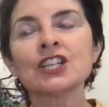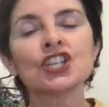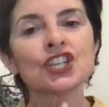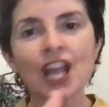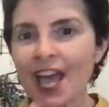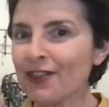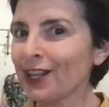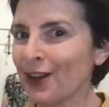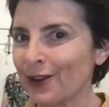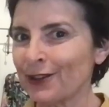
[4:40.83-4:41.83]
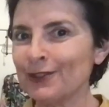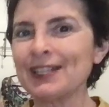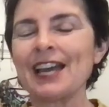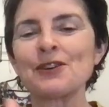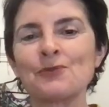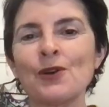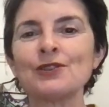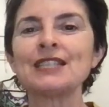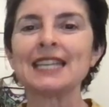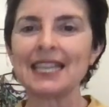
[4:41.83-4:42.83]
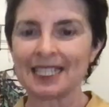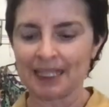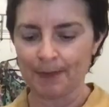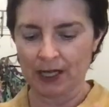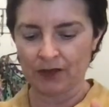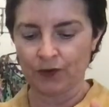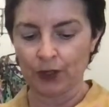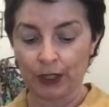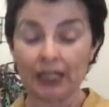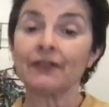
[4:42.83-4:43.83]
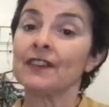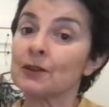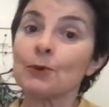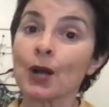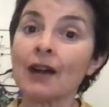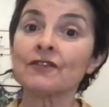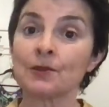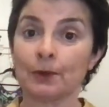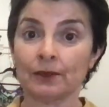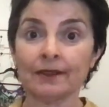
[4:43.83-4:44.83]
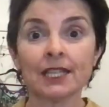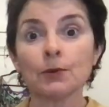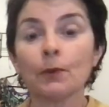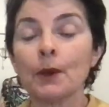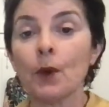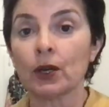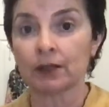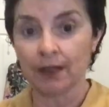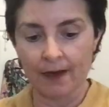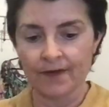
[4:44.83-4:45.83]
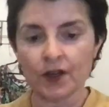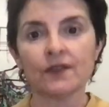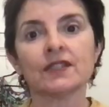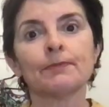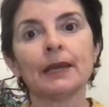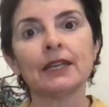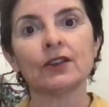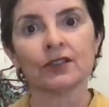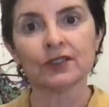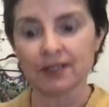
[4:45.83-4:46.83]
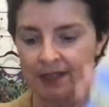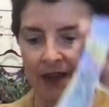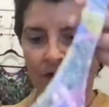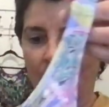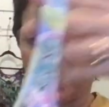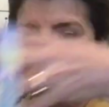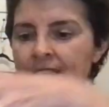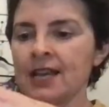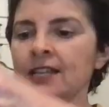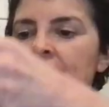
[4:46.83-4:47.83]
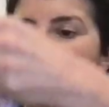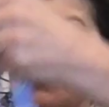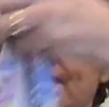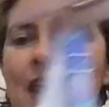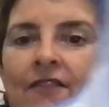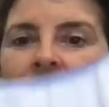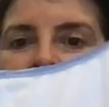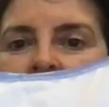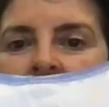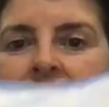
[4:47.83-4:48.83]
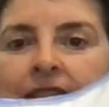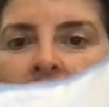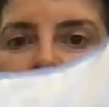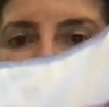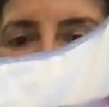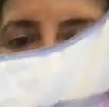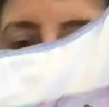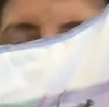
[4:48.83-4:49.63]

share the load and it won't dig in as much for you. It'll feel more comfortable, and that's what we want. Comfort over speed, girls, isn't that right? So there is the nice high back